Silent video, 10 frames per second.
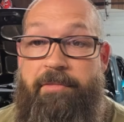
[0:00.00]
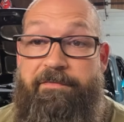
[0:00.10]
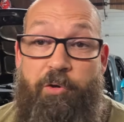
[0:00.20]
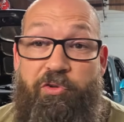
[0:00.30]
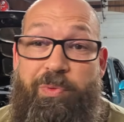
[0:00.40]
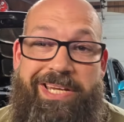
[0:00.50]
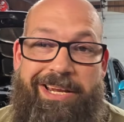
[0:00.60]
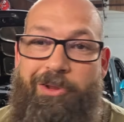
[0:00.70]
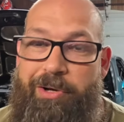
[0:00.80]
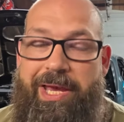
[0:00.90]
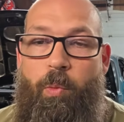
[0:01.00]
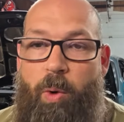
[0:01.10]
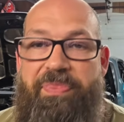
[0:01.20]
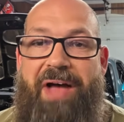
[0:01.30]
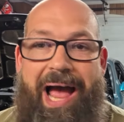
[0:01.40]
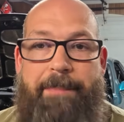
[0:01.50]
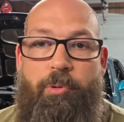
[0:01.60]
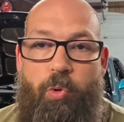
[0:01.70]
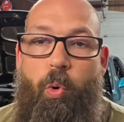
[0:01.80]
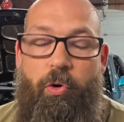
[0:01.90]
First, we need to look at what the
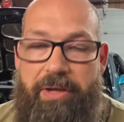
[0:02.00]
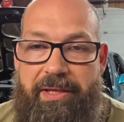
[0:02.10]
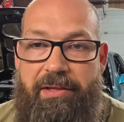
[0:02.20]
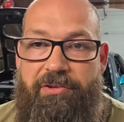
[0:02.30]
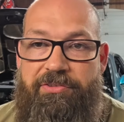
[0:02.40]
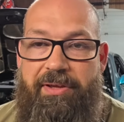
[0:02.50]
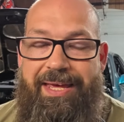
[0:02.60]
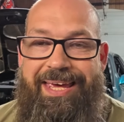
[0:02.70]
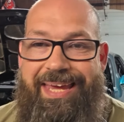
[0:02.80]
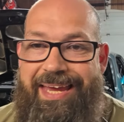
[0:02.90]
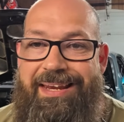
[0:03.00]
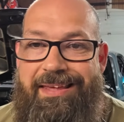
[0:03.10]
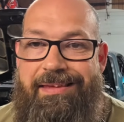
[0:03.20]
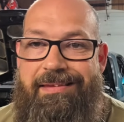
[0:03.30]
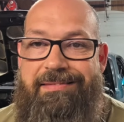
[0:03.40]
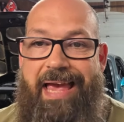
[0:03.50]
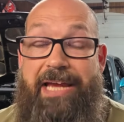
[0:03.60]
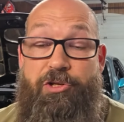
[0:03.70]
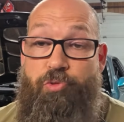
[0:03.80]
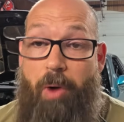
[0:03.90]
Hypercore is. It is
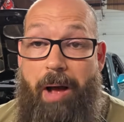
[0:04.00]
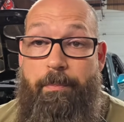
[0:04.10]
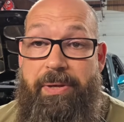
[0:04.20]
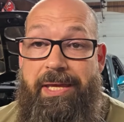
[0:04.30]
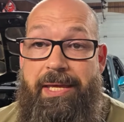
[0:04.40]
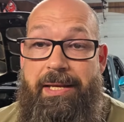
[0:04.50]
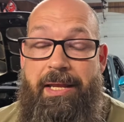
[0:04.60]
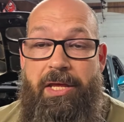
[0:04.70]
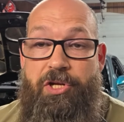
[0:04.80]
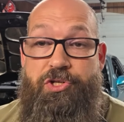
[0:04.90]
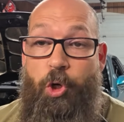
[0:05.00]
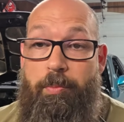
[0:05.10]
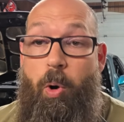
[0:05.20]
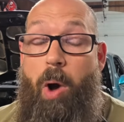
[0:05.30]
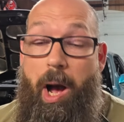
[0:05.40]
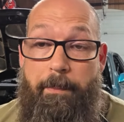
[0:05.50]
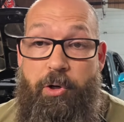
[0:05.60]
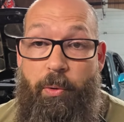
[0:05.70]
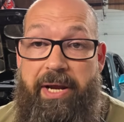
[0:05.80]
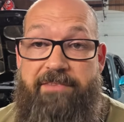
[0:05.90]
a drop-in turbo
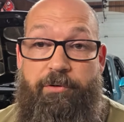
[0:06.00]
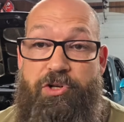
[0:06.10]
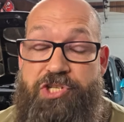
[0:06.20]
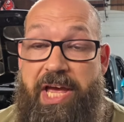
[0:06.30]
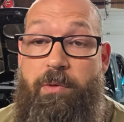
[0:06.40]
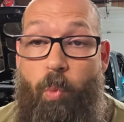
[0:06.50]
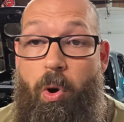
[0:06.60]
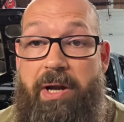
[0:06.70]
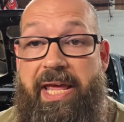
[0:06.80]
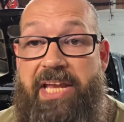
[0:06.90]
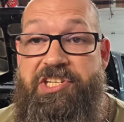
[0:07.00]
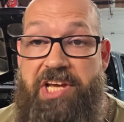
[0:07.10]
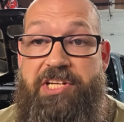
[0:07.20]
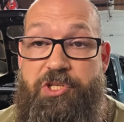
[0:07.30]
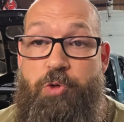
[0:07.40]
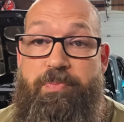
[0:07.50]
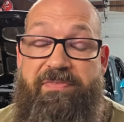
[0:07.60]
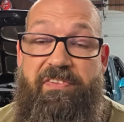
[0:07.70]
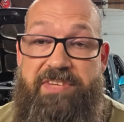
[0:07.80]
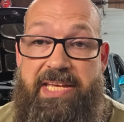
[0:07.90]
upgrade for Gen 1 and Gen 2
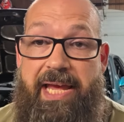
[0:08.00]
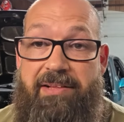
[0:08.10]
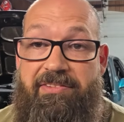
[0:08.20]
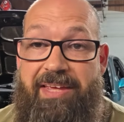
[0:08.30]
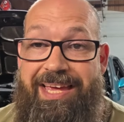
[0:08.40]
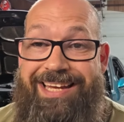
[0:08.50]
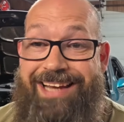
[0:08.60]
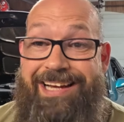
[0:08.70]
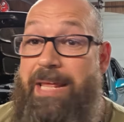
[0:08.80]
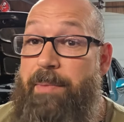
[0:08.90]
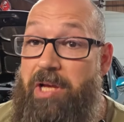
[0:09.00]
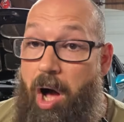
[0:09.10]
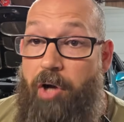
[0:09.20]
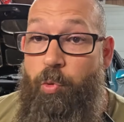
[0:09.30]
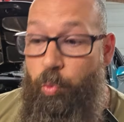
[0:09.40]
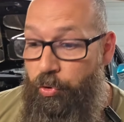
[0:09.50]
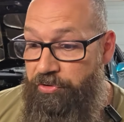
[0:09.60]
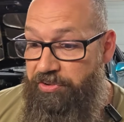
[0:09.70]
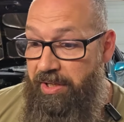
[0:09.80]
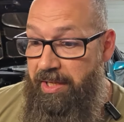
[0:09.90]
B58s. Dynamic
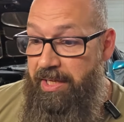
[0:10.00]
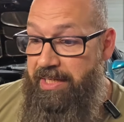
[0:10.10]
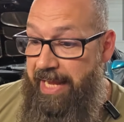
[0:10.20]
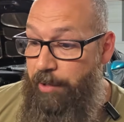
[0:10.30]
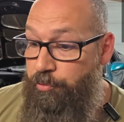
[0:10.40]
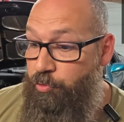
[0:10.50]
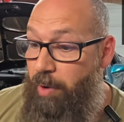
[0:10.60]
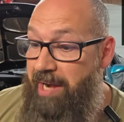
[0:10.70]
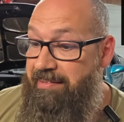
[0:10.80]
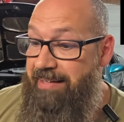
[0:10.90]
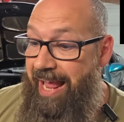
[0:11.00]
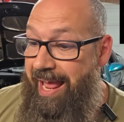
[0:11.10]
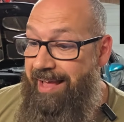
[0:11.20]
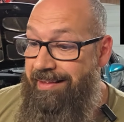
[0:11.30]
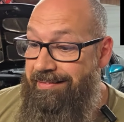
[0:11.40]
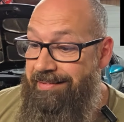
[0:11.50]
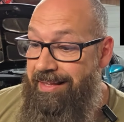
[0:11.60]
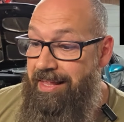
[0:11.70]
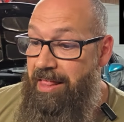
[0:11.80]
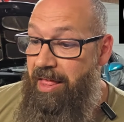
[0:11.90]
Autowerx characterize it as
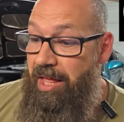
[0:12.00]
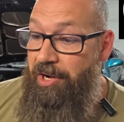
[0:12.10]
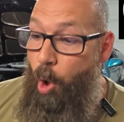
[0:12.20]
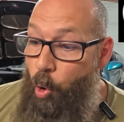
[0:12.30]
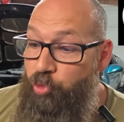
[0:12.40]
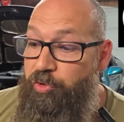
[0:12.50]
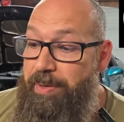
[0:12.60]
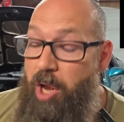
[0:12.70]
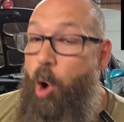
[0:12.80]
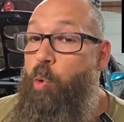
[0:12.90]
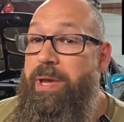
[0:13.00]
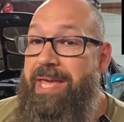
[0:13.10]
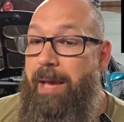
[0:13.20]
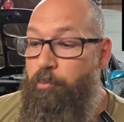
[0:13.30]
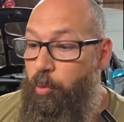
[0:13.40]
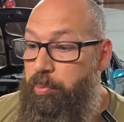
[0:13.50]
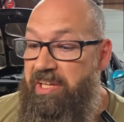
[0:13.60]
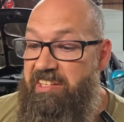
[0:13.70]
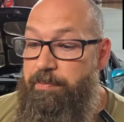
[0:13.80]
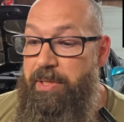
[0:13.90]
an ultimate OEM
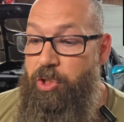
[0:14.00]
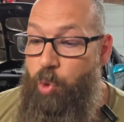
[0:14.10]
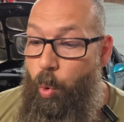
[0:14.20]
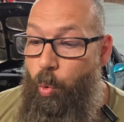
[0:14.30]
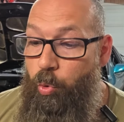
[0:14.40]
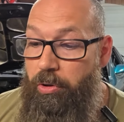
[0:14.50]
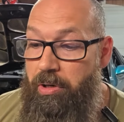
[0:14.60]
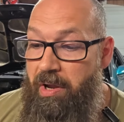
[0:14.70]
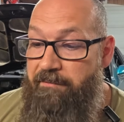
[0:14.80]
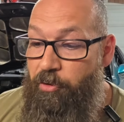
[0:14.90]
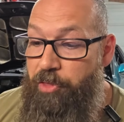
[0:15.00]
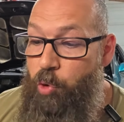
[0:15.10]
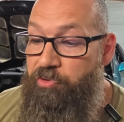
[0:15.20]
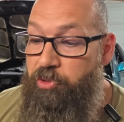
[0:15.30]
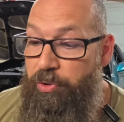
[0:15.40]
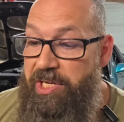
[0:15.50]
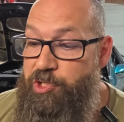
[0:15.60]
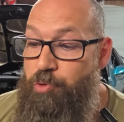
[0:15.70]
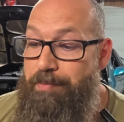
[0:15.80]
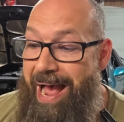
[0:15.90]
replacement core for those looking
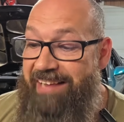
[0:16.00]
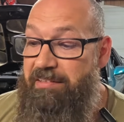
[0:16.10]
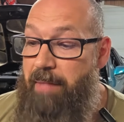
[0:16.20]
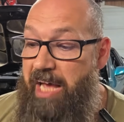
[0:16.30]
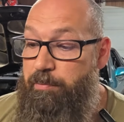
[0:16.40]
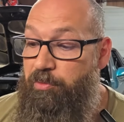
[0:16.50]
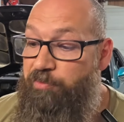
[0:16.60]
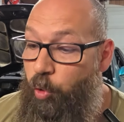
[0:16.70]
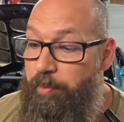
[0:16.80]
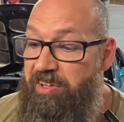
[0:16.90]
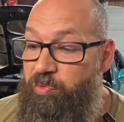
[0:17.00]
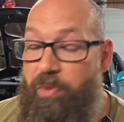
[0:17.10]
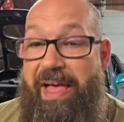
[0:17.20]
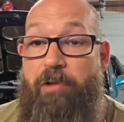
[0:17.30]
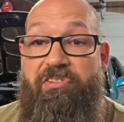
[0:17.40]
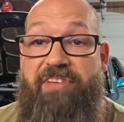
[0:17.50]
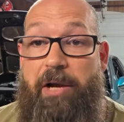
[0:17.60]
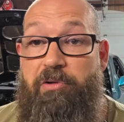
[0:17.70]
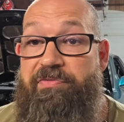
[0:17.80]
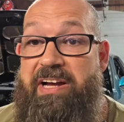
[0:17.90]
to maximize performance without
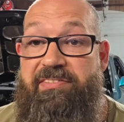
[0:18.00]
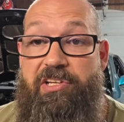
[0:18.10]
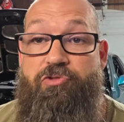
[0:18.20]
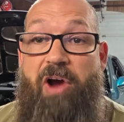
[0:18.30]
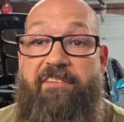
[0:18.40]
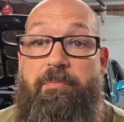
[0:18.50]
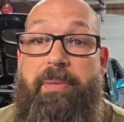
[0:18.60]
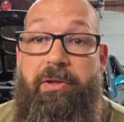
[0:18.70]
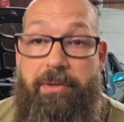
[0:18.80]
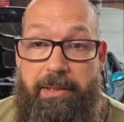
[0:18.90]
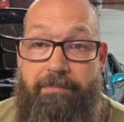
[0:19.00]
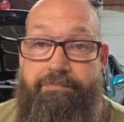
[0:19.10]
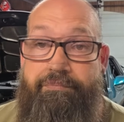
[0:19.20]
sacrificing drivability.